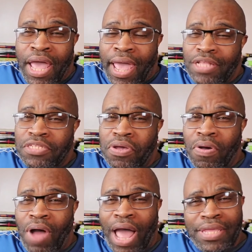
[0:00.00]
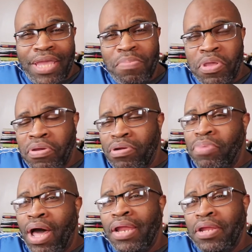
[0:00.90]
And so I kept hearing
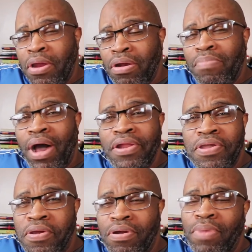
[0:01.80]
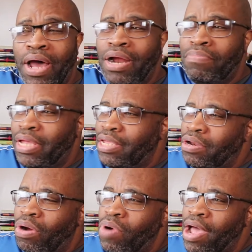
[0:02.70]
about it, hearing about it, hearing about it. I'm like, you
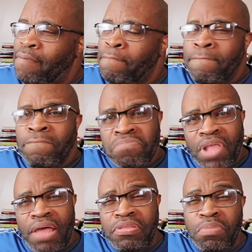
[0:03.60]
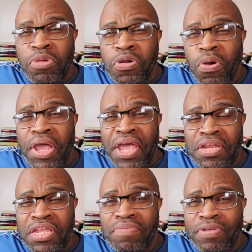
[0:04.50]
know what? I think I'm going to go ahead
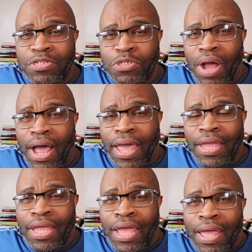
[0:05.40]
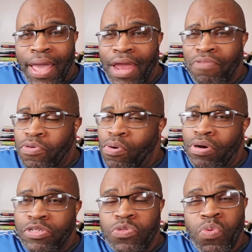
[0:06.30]
and give it a try. And of
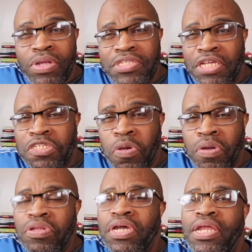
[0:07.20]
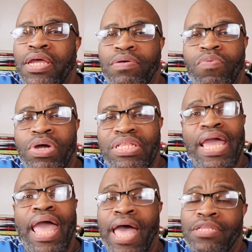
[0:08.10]
course, once I started looking at what they
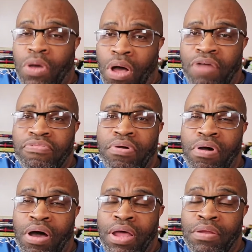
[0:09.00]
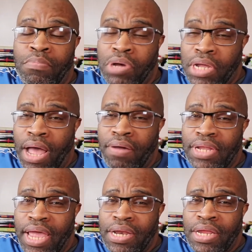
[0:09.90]
had to offer on Book
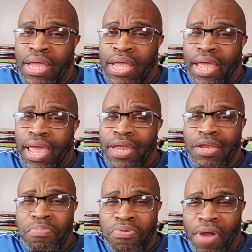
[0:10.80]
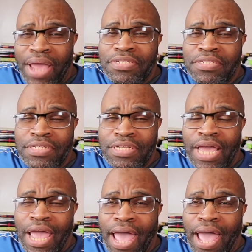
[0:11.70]
Outlet and the prices that
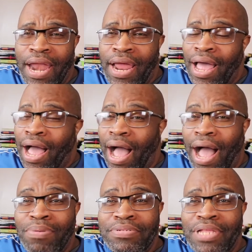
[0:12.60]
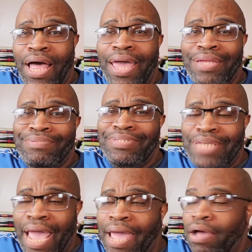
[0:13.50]
they had, I was like,
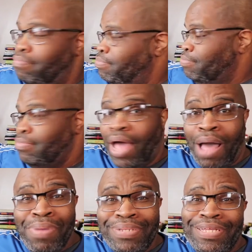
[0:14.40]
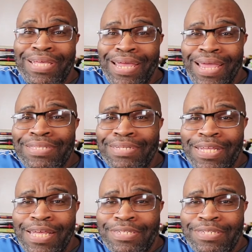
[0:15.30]
damn, I'm about to get into
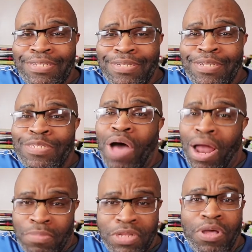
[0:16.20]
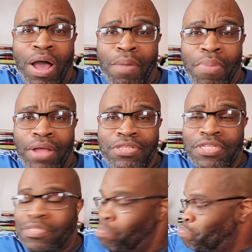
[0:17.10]
this. So I'm going to talk about
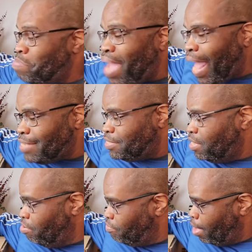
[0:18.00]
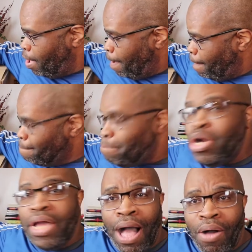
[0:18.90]
this massive
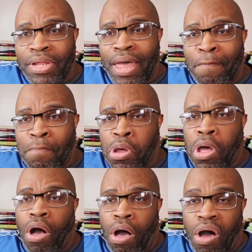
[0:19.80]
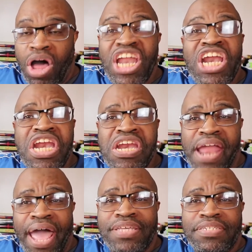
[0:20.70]
Book Outlet book haul
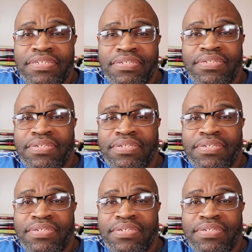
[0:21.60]
next.